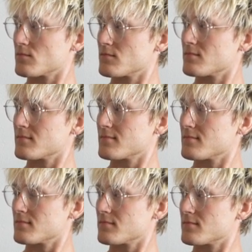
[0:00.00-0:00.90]

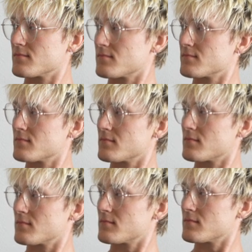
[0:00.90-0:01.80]

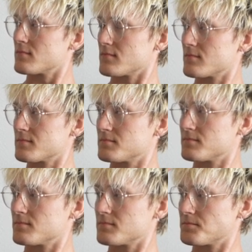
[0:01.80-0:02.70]

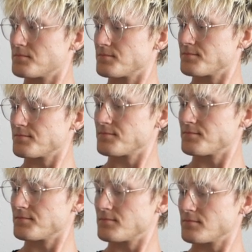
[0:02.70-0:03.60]

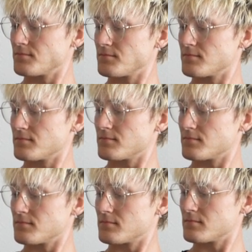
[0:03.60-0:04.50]

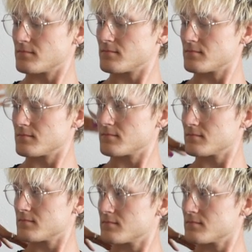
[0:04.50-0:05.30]
The person shown says nothing.